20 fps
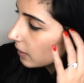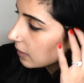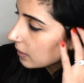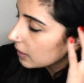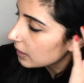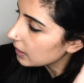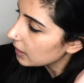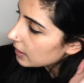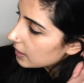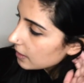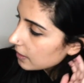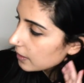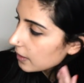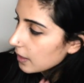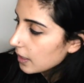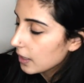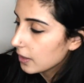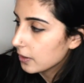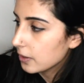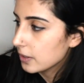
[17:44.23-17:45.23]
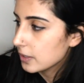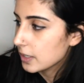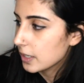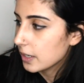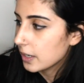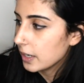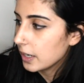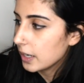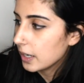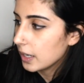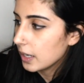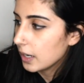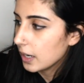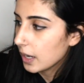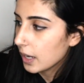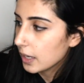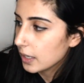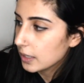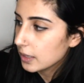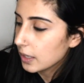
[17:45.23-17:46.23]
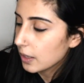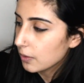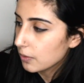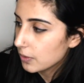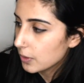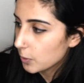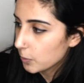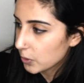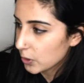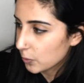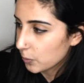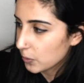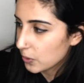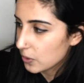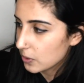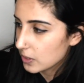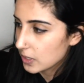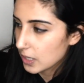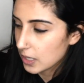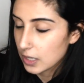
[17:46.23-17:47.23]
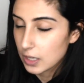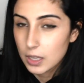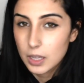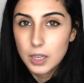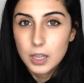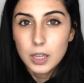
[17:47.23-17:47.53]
these are the colors that are in it. I love the purples, like